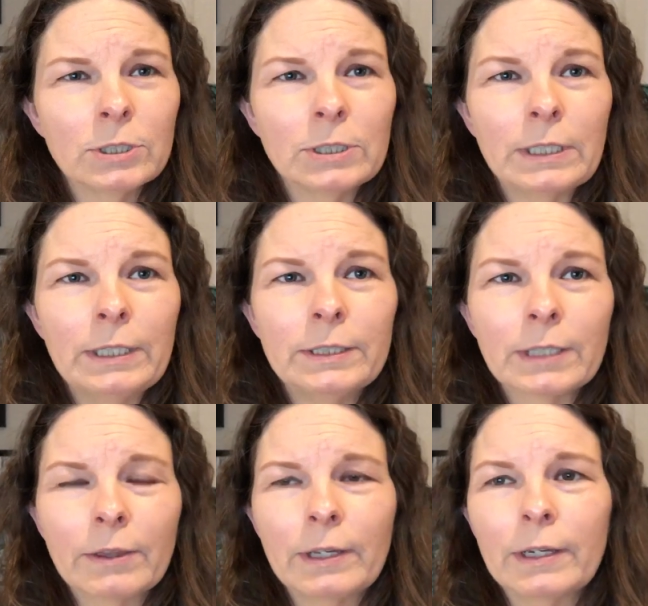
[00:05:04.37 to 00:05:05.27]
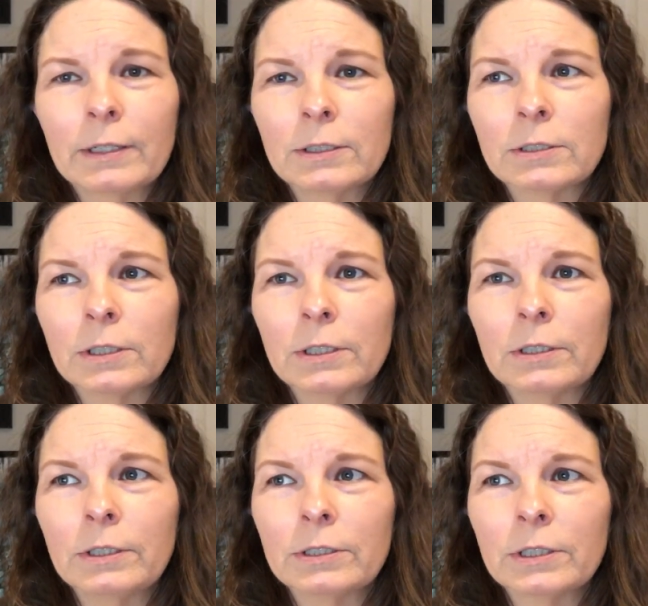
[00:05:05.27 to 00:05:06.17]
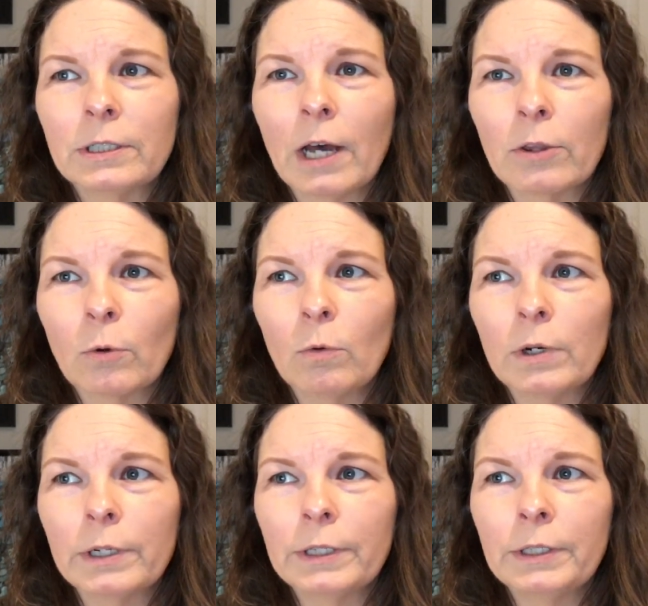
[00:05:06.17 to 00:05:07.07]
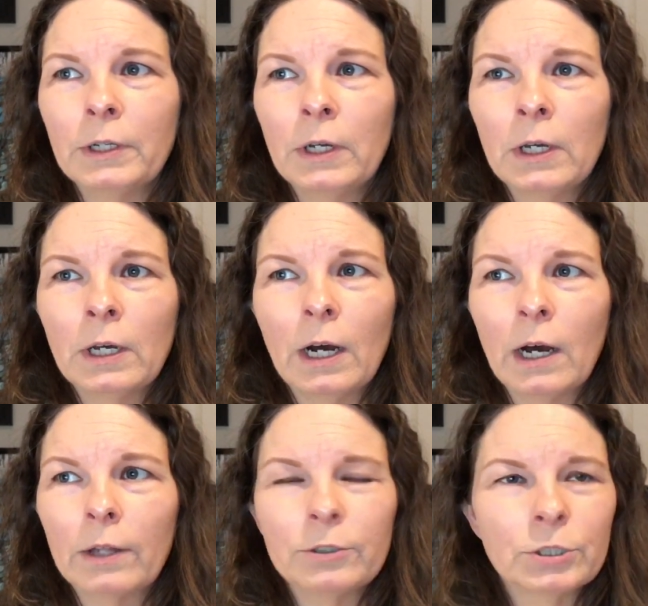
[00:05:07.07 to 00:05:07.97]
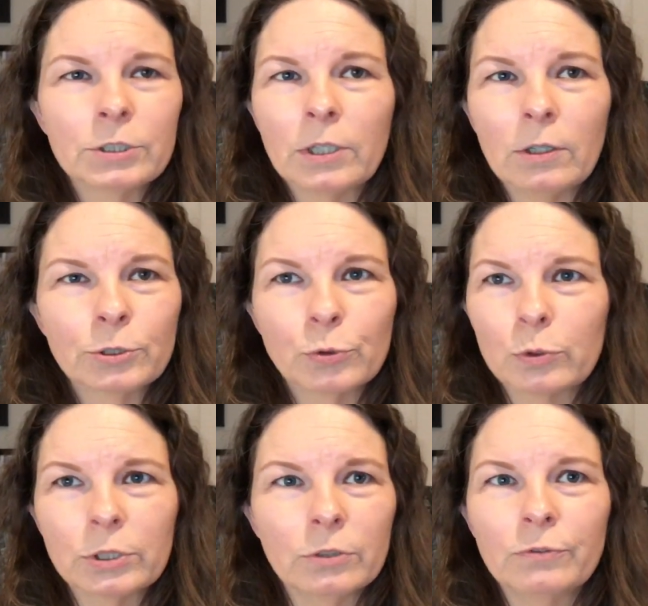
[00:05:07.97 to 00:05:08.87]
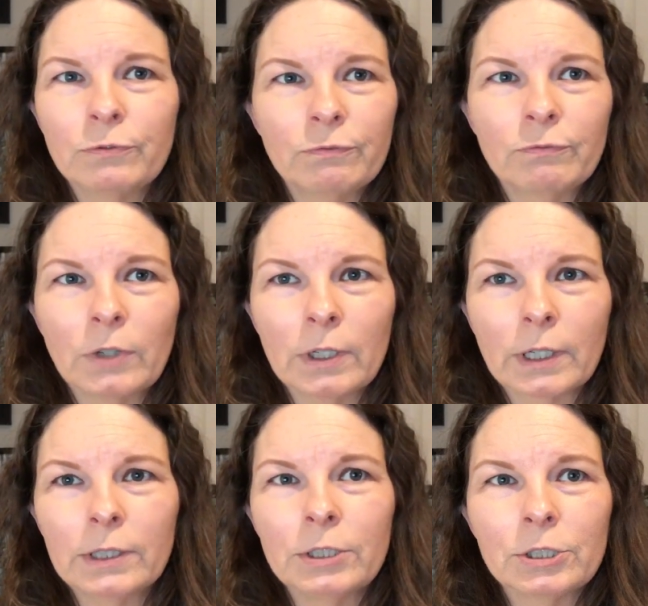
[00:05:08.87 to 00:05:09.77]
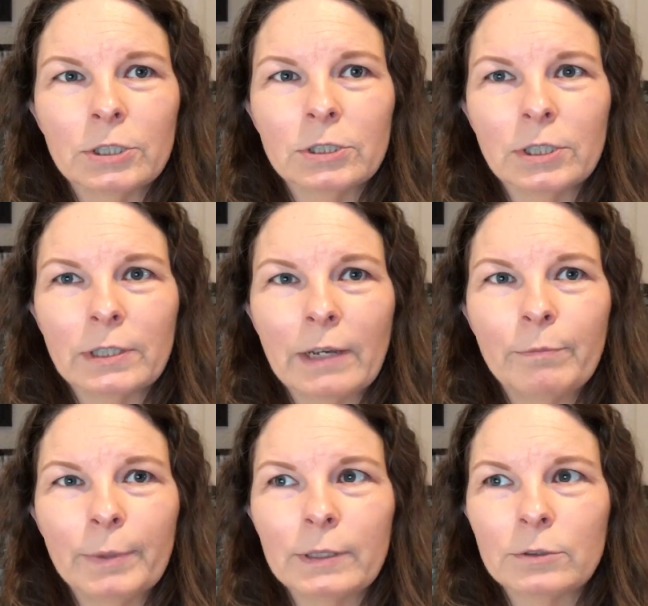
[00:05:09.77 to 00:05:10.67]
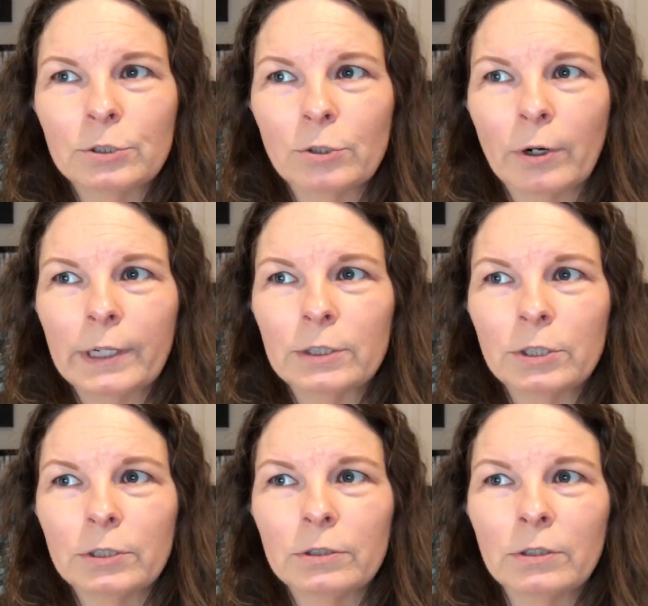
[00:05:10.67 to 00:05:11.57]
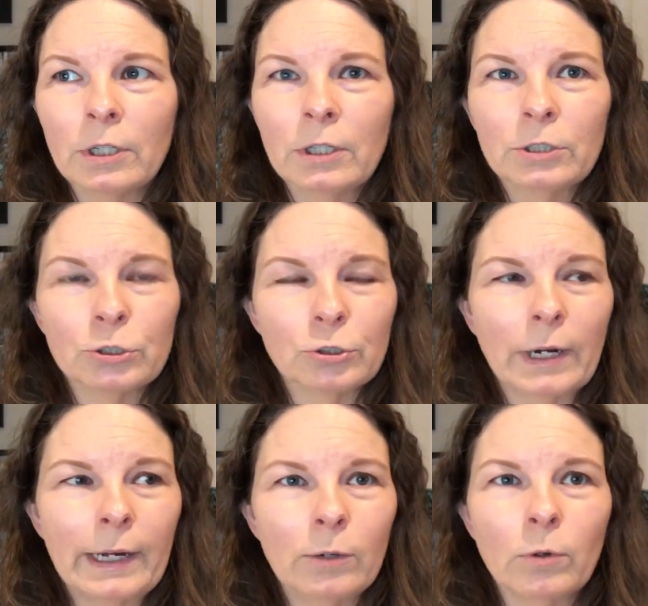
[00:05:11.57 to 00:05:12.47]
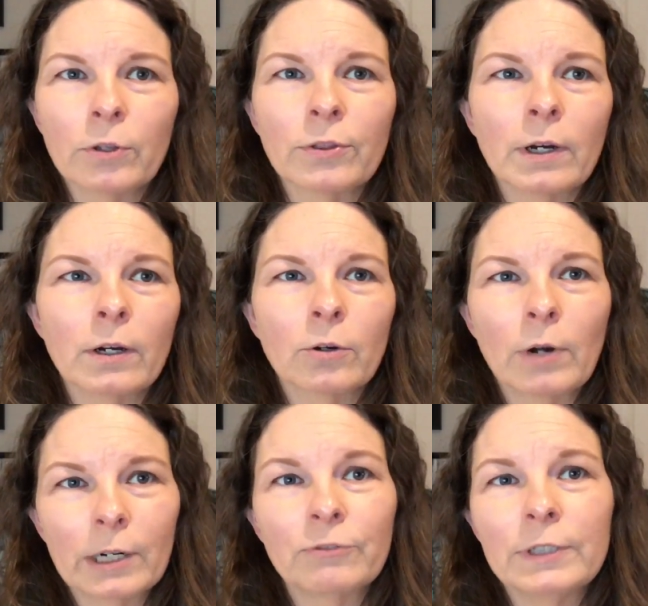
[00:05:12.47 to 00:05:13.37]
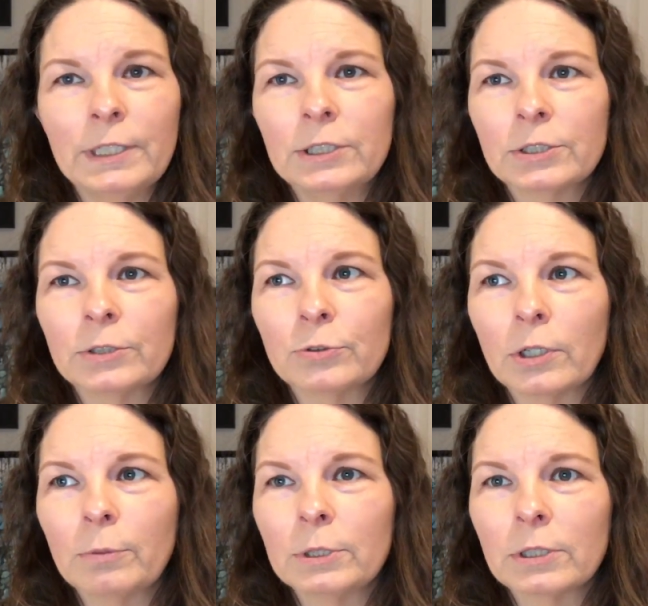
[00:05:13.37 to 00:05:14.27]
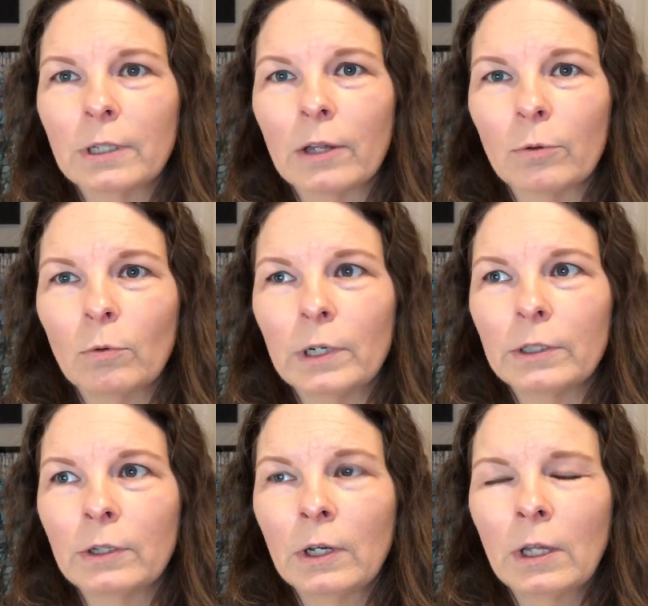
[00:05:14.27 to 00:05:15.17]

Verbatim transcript: disease, I think is a, uh, is another one. Uh, there's just all sorts of uh, conditions that they've been starting to to try it with. Uh, chronic fatigue syndrome is another one.